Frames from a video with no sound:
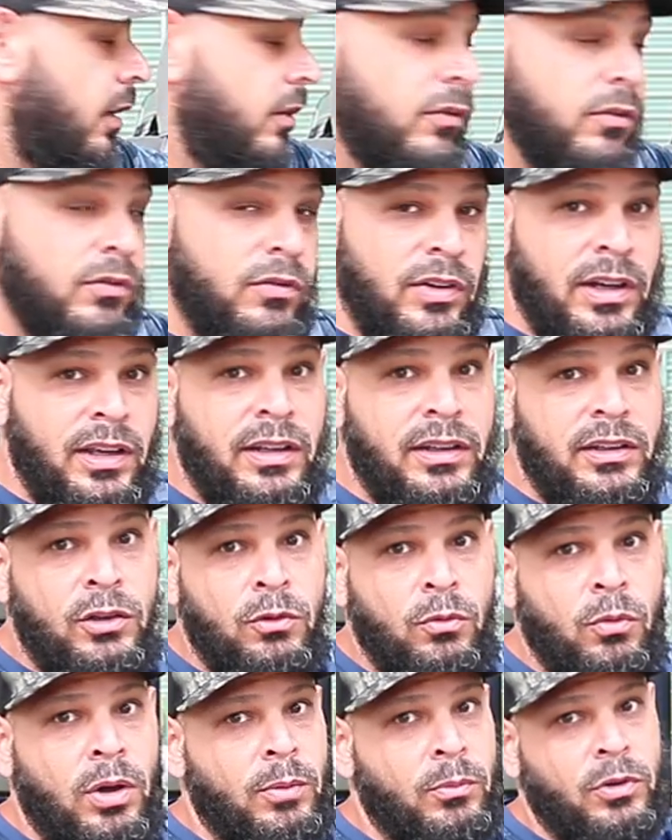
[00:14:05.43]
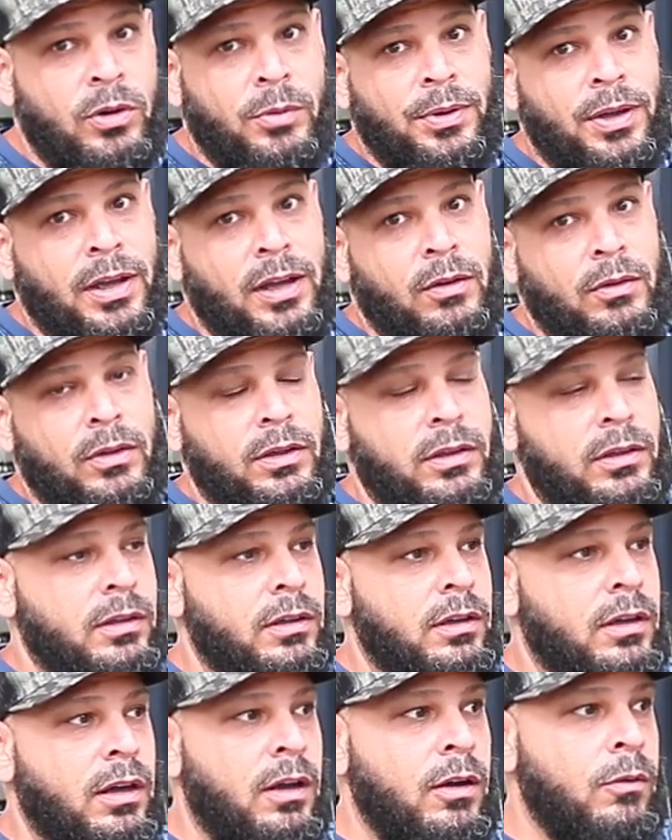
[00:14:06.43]
Really, you want more power.
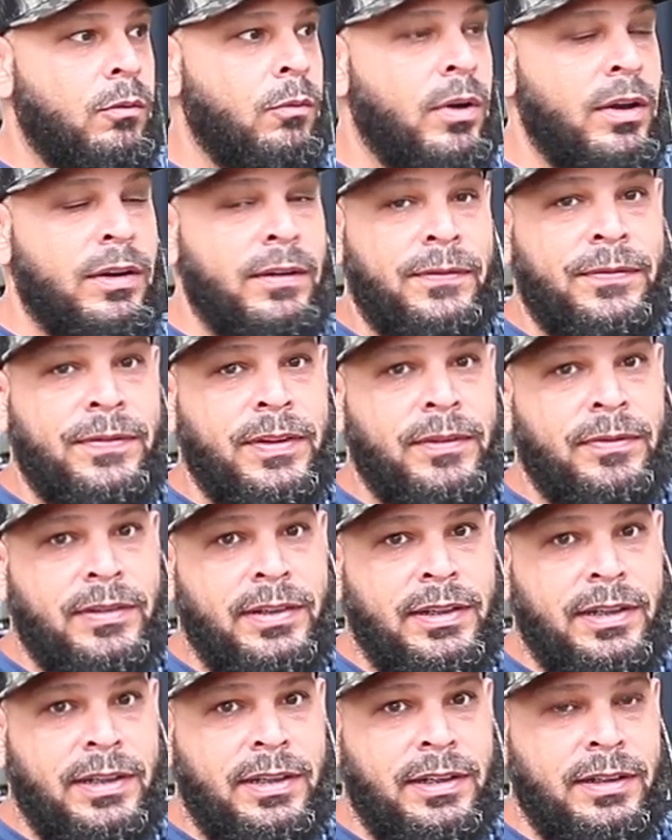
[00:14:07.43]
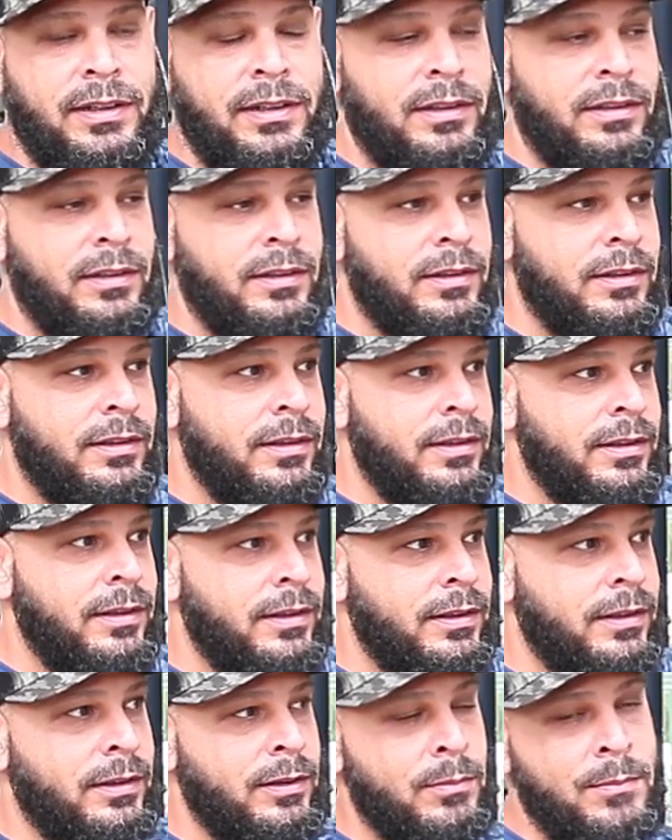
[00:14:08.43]
A one fifteen,
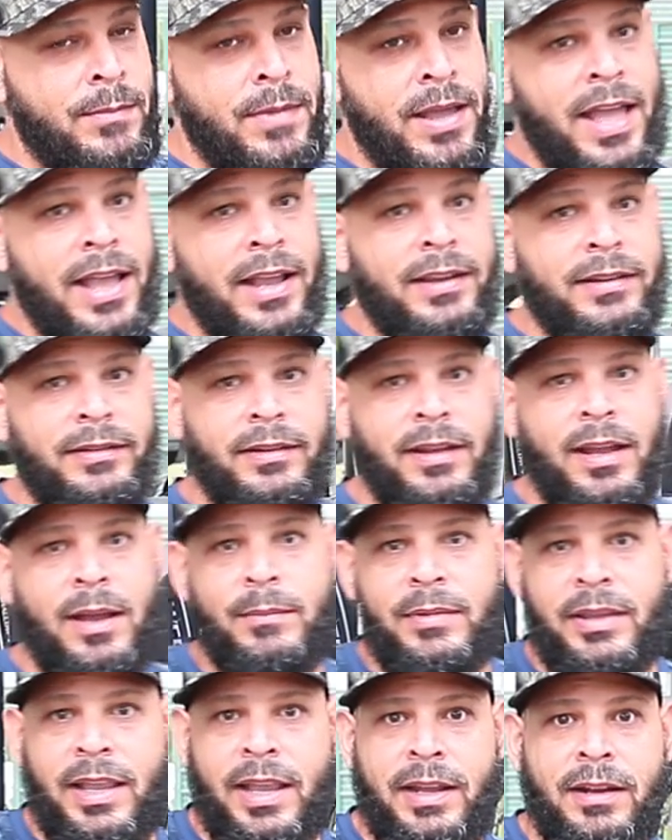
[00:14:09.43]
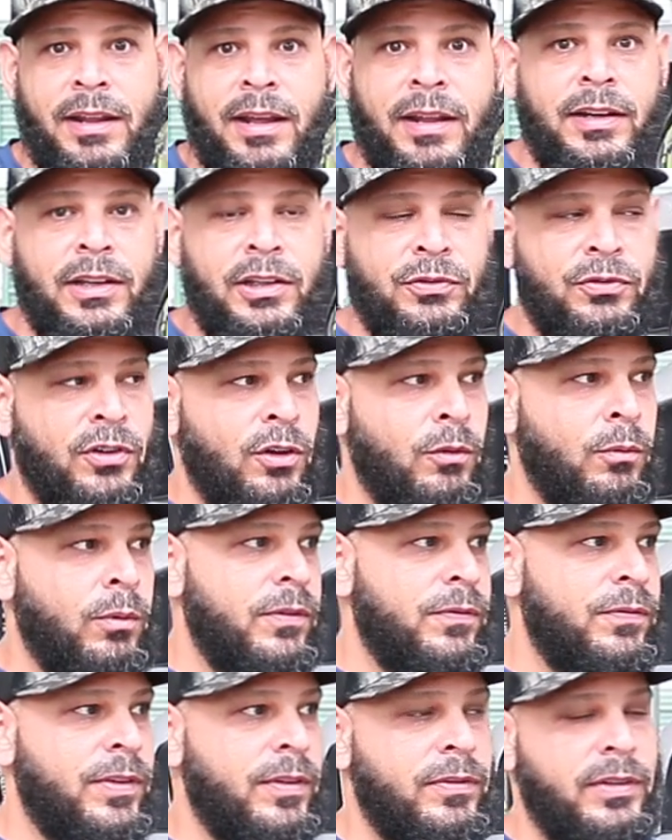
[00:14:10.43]
the max I'm getting on this for a
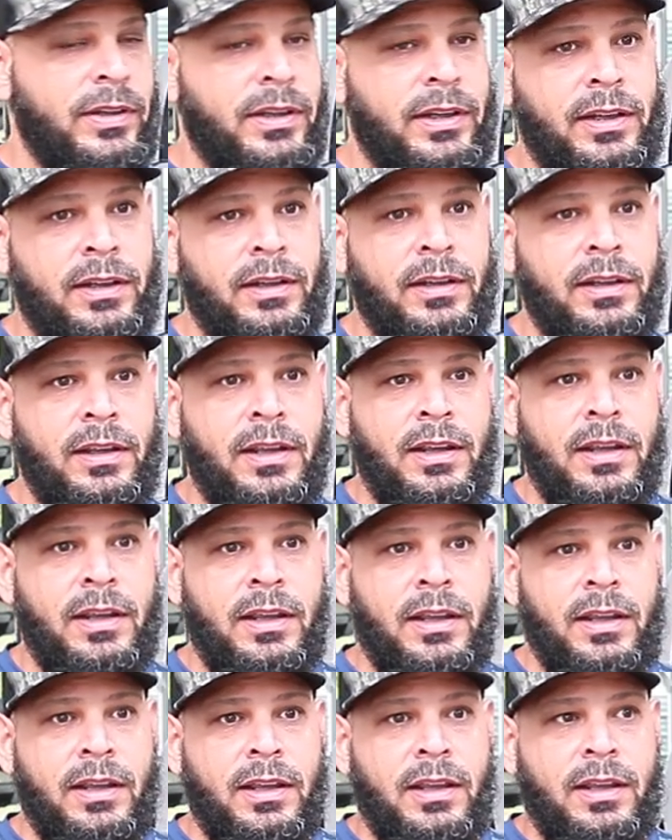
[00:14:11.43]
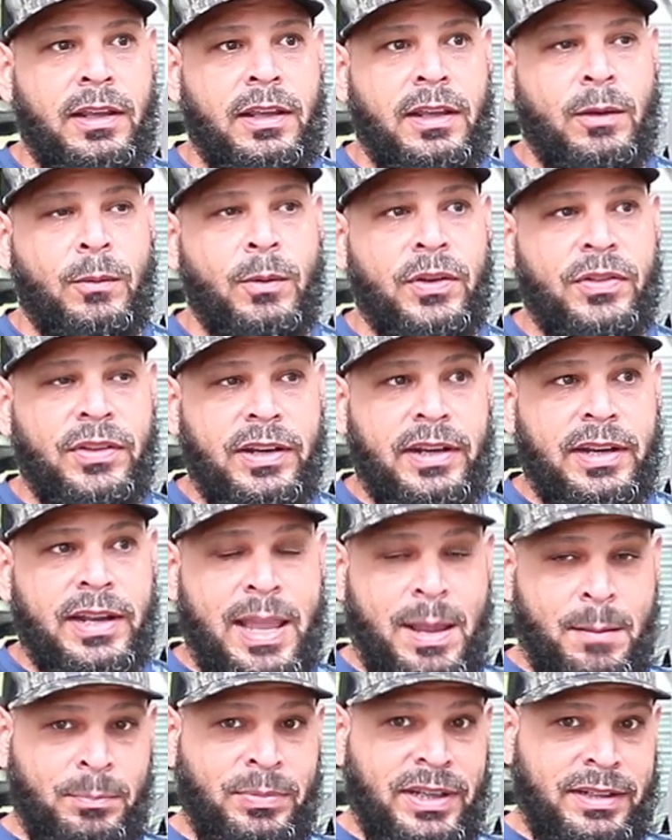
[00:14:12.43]
one fifteen, with an
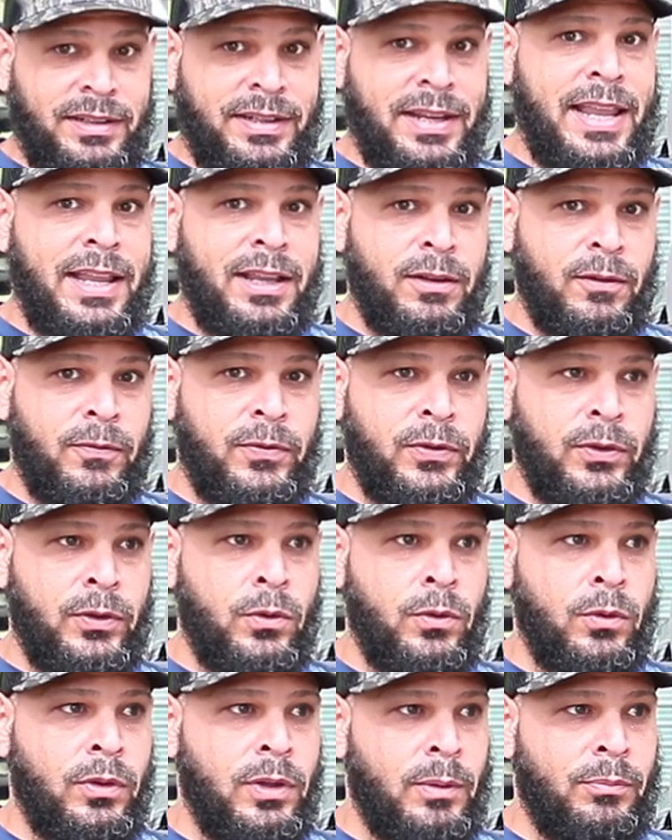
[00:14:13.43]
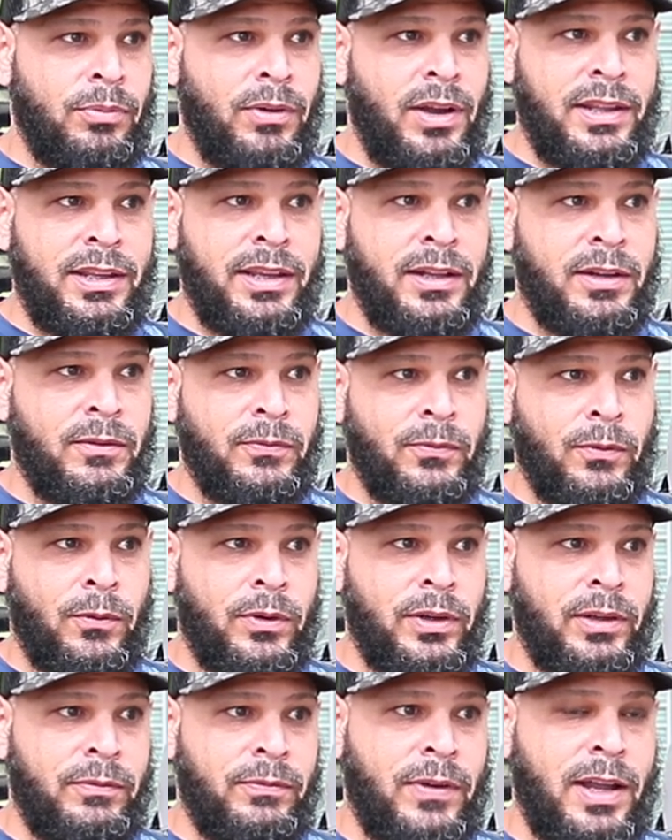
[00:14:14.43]
empty tank of fuel, I'm probably getting
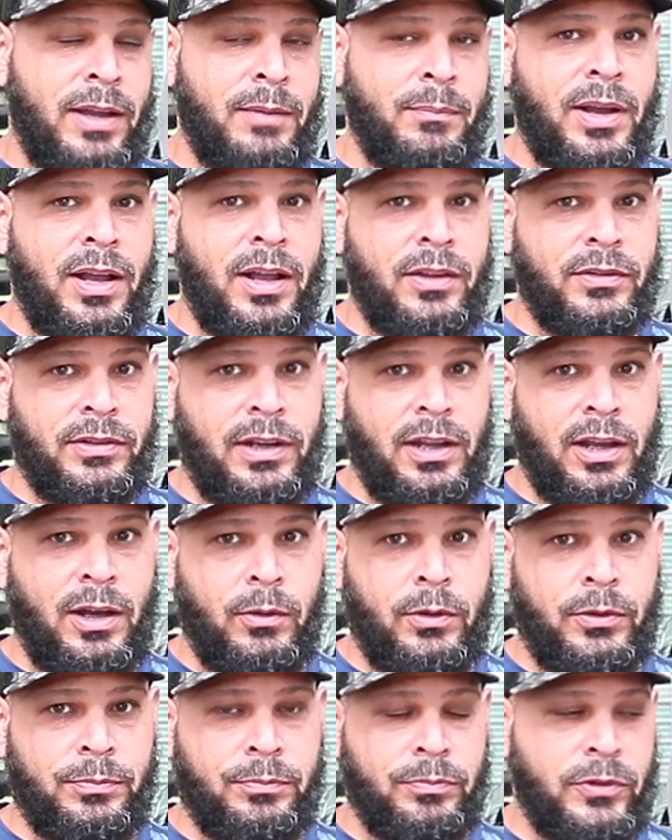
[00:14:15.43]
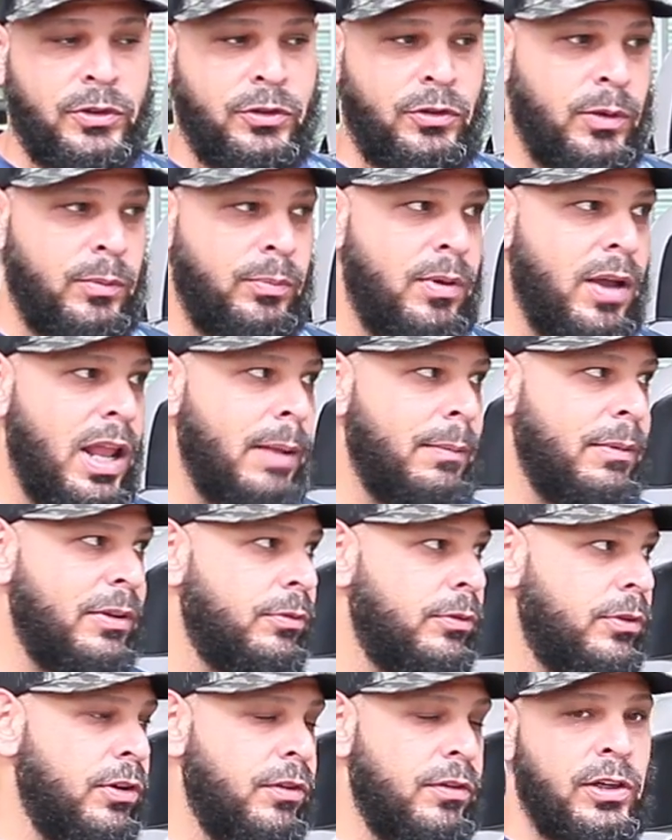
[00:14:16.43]
forty-five miles an hour. So the problem
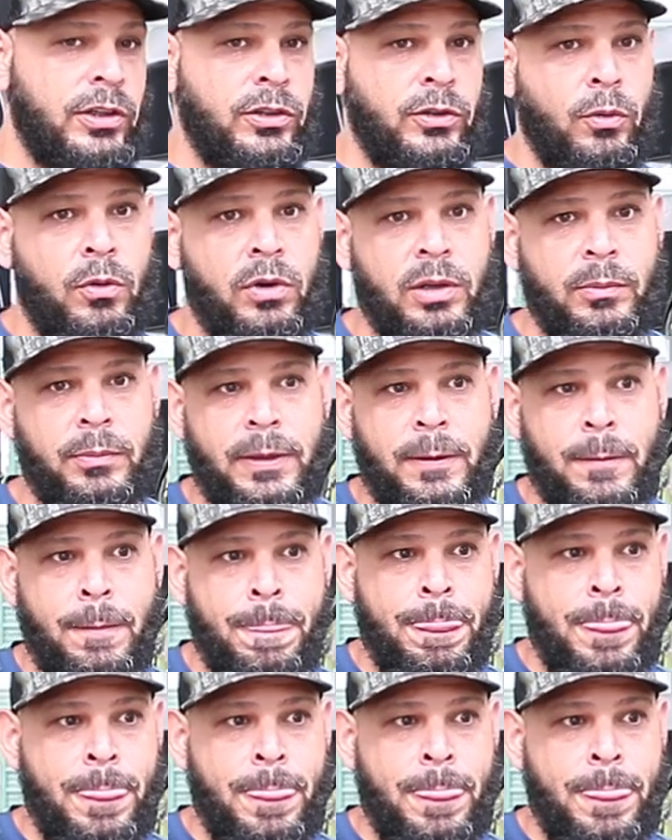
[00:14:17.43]
is when you're in a tournament,